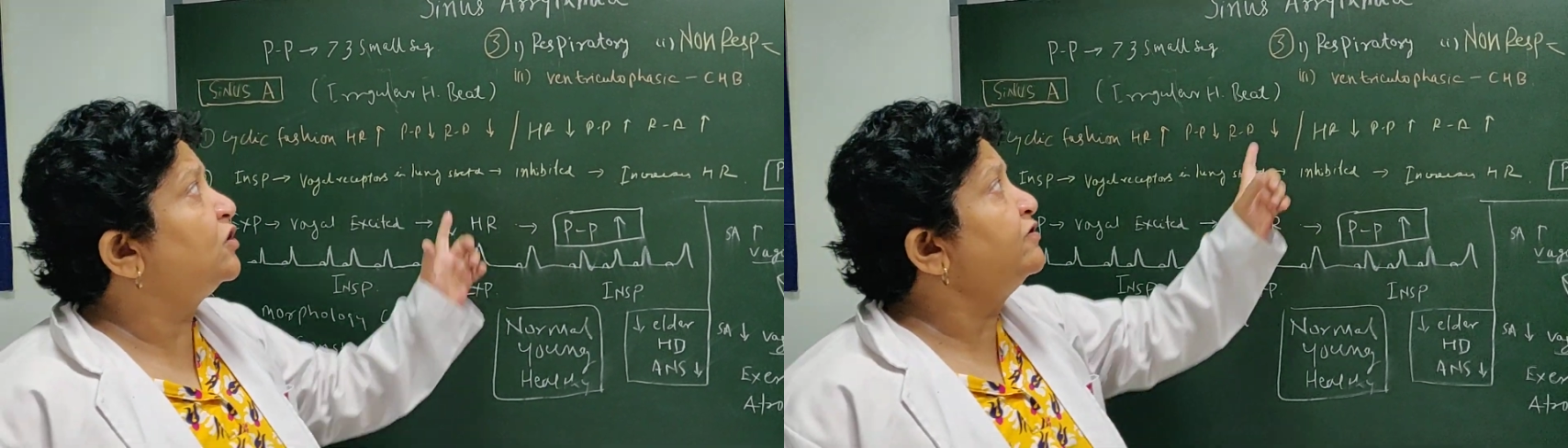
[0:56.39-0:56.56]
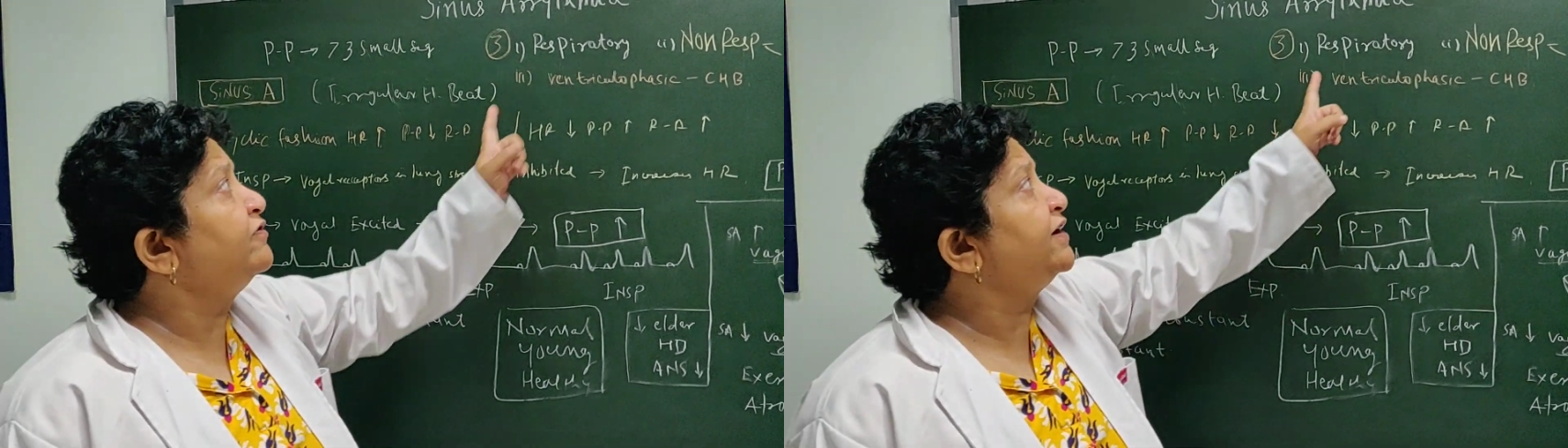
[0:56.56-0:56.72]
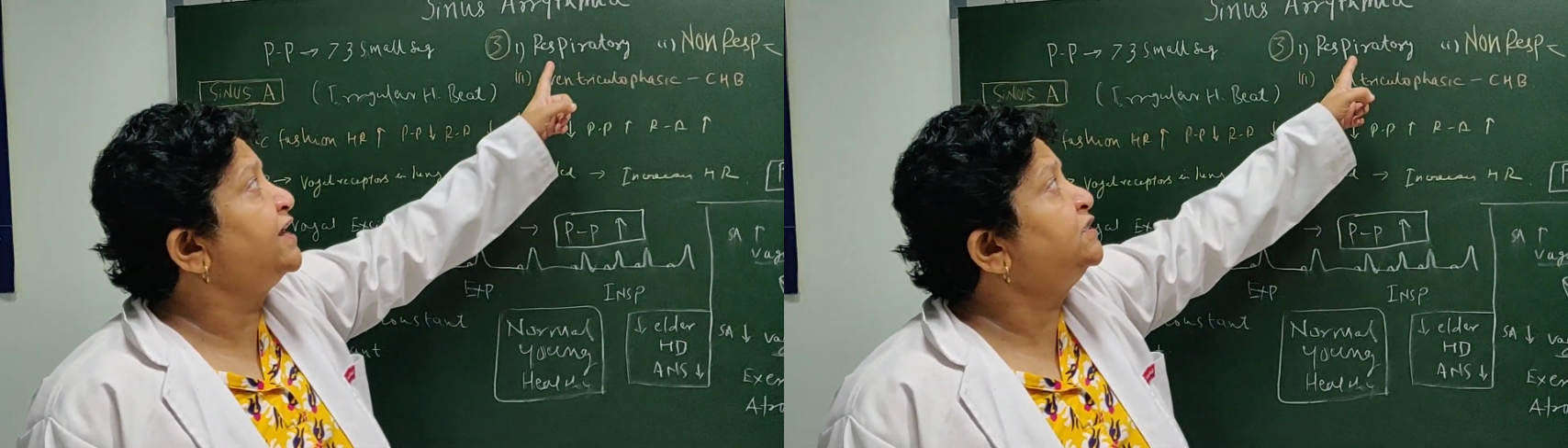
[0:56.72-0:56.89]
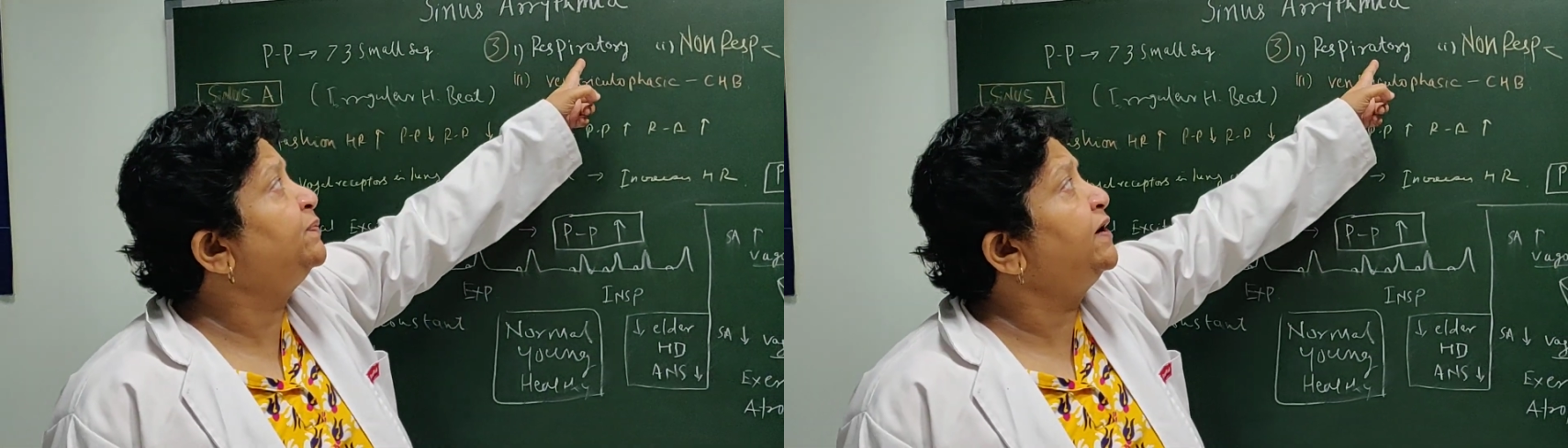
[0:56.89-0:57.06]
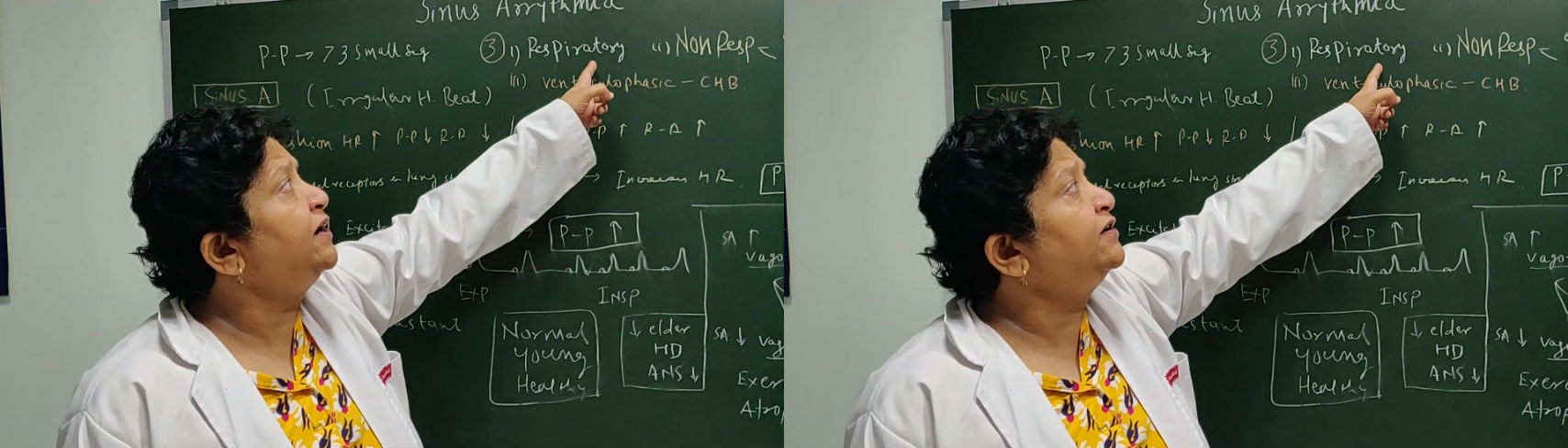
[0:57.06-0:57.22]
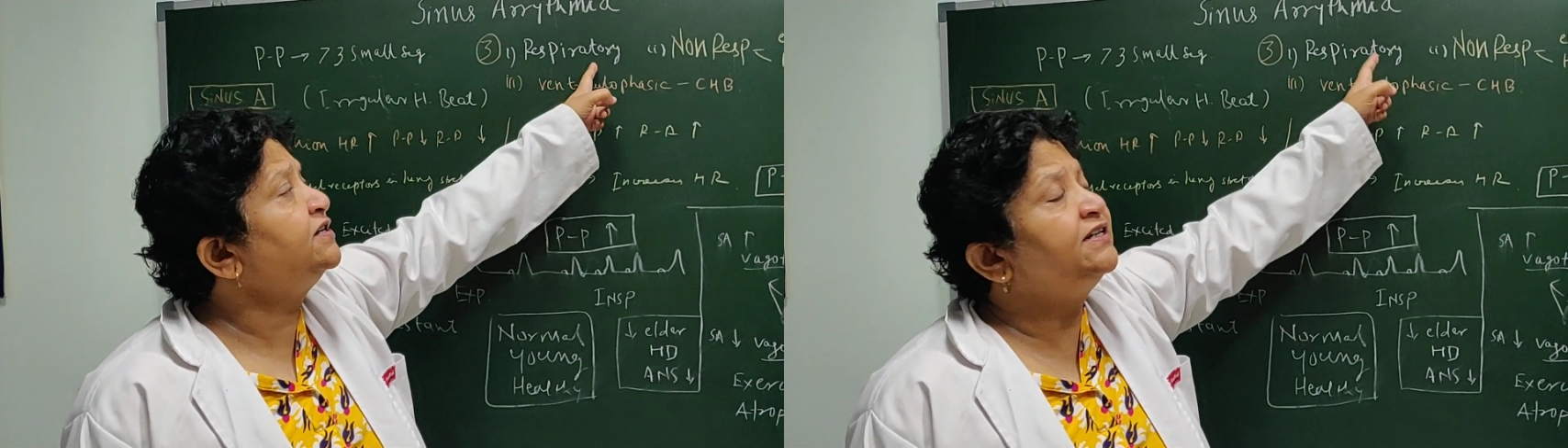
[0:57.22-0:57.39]
on
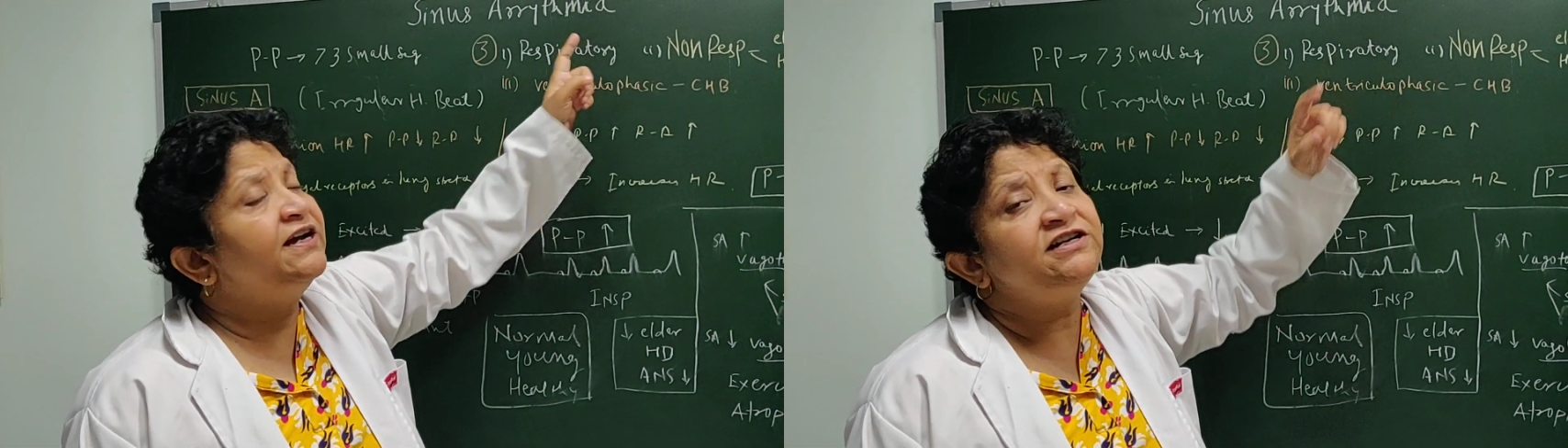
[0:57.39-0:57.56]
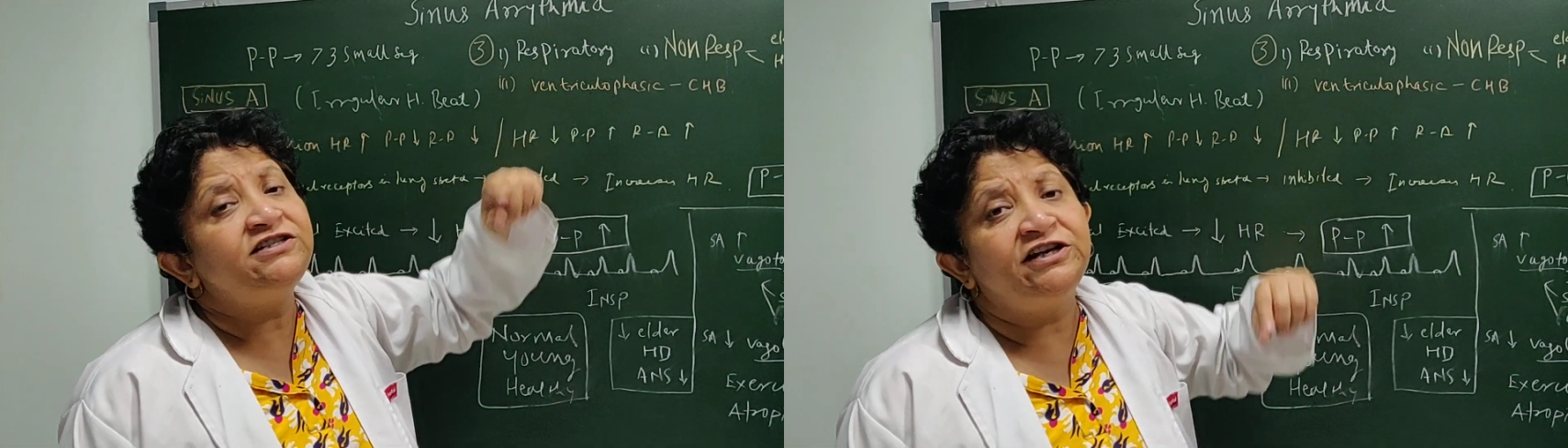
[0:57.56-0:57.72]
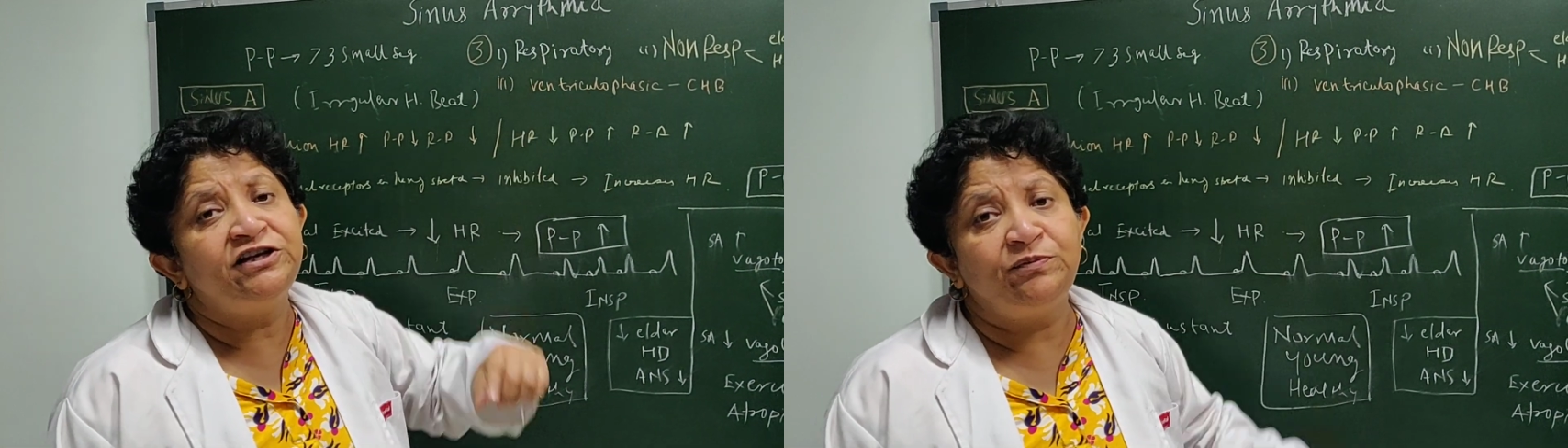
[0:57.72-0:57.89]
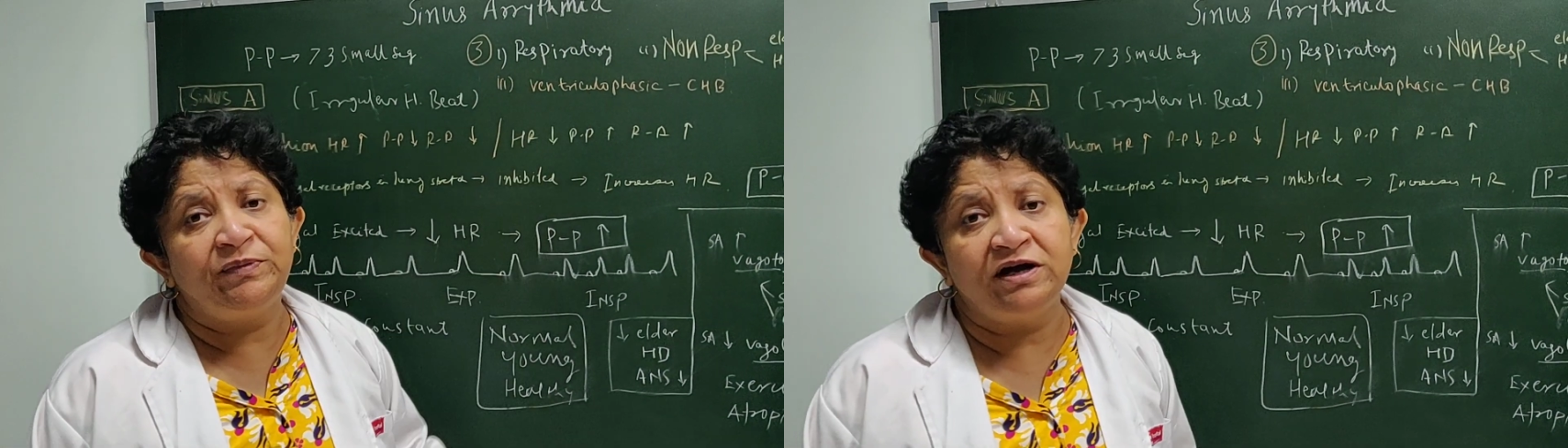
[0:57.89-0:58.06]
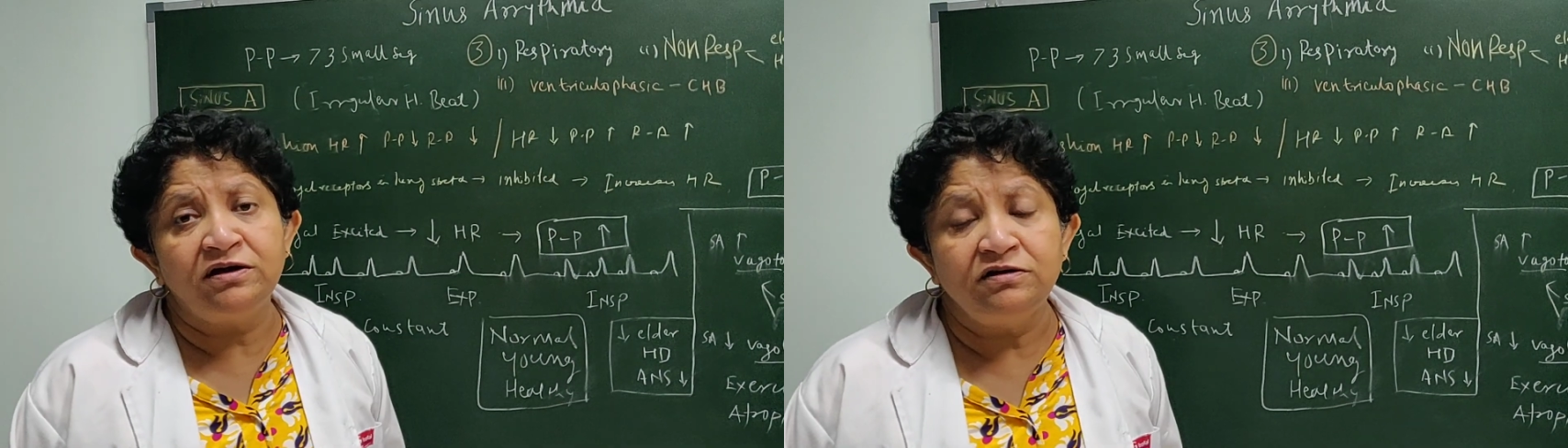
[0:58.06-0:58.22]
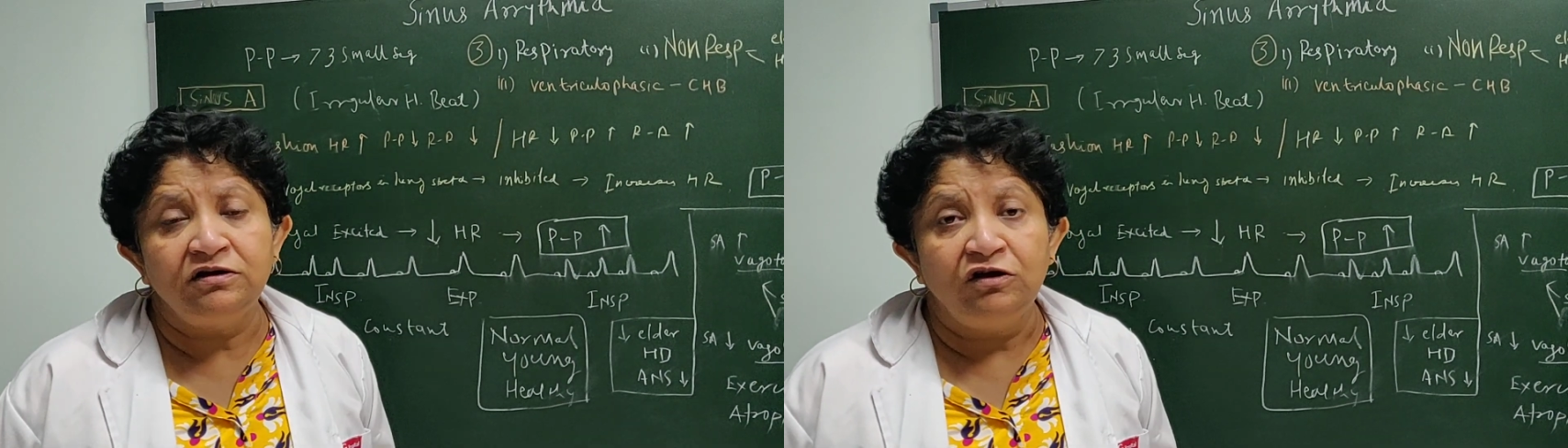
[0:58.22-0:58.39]
respiratory sinus arrhythmia,